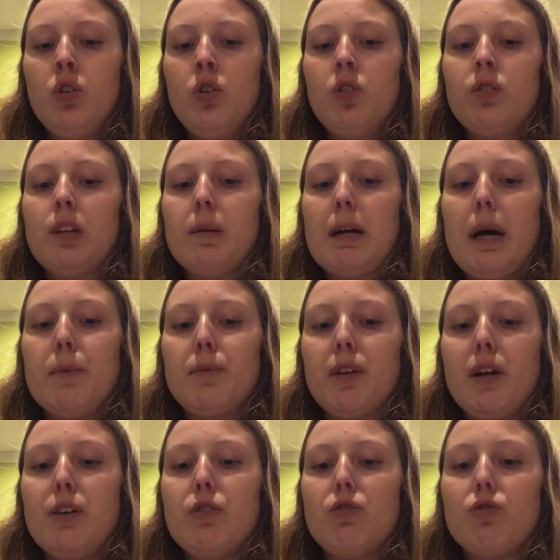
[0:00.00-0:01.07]
sometimes I
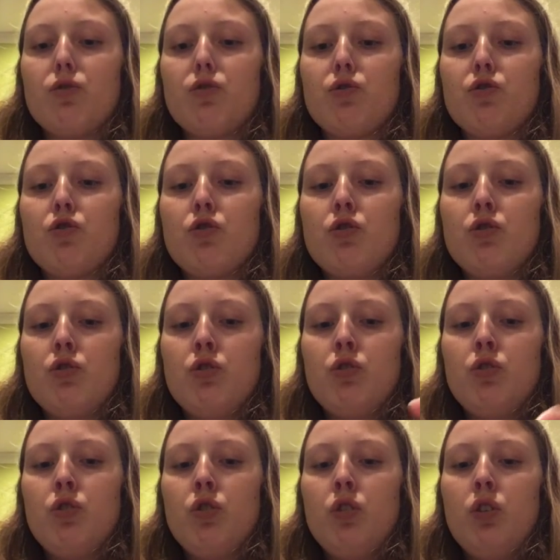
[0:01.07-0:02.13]
used
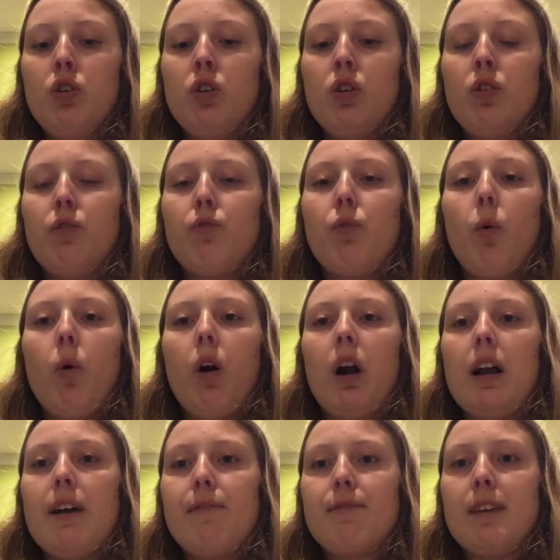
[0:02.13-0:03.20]

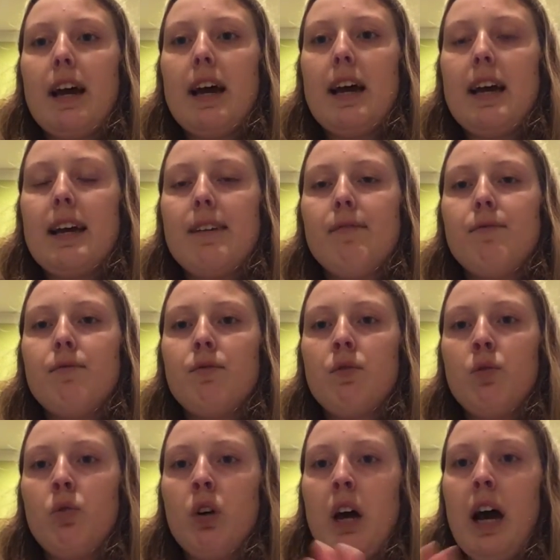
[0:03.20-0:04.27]
4 if they
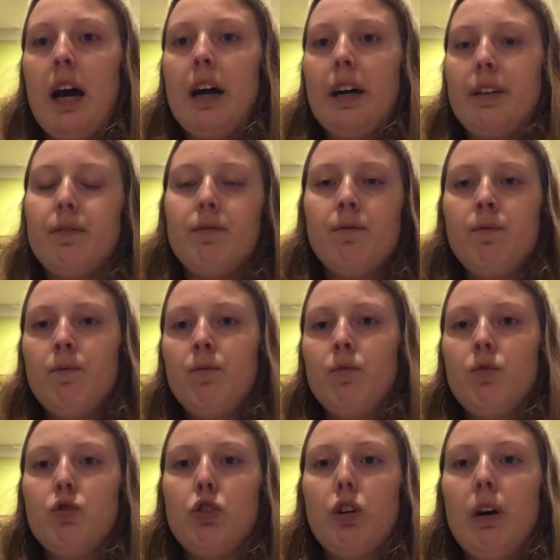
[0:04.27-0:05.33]
had
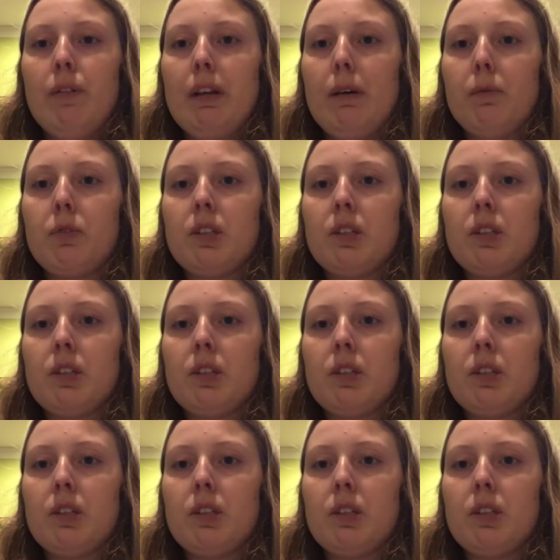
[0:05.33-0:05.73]
2 of them.